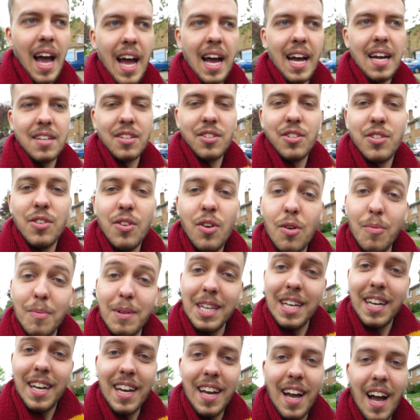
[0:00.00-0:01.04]
And
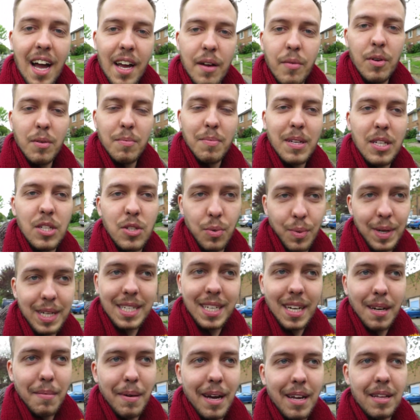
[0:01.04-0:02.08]
normally I would be
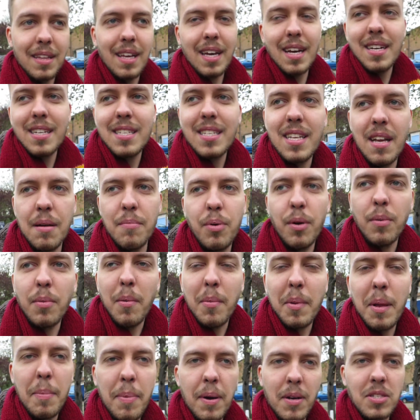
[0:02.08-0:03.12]
tweeting about this and
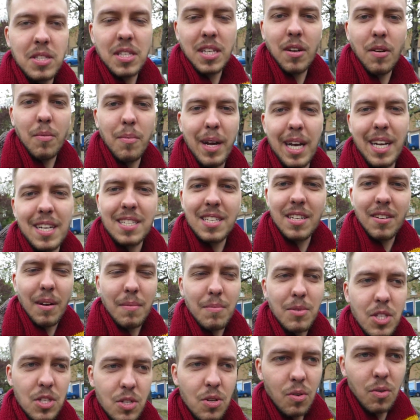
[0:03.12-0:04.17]
probably posting on my
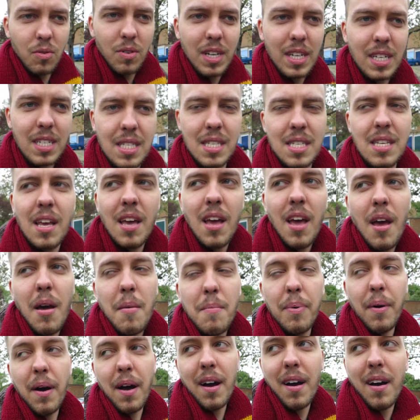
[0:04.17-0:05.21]
Instagram stories,
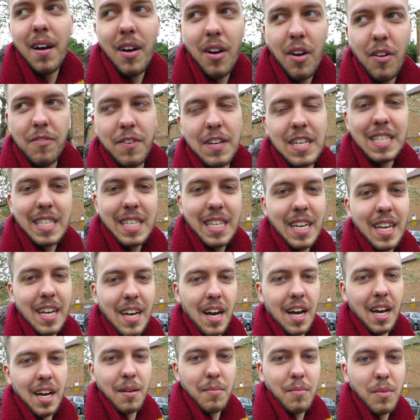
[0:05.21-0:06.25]
but obviously
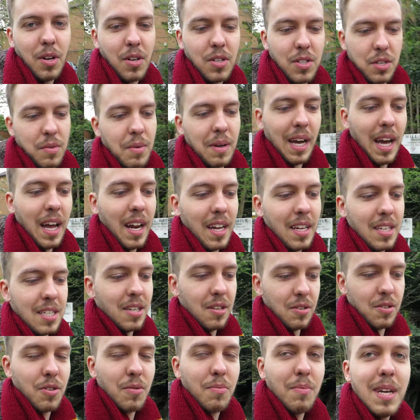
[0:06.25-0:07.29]
I am not doing any
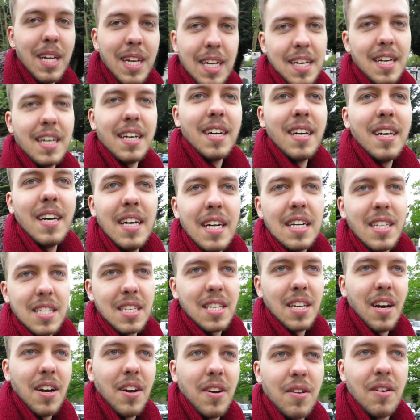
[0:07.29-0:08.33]
social media,
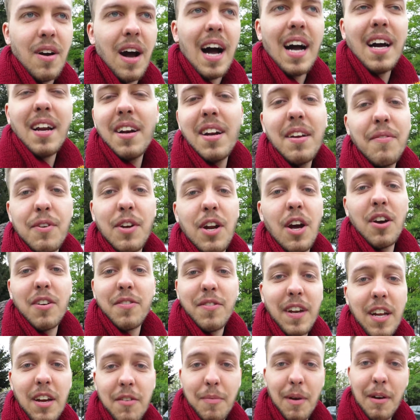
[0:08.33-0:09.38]
so I don't even know
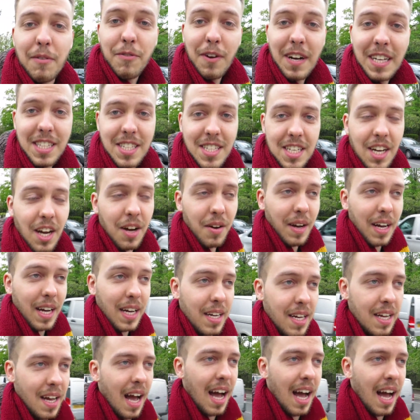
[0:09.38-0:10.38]
if any of my friends are going.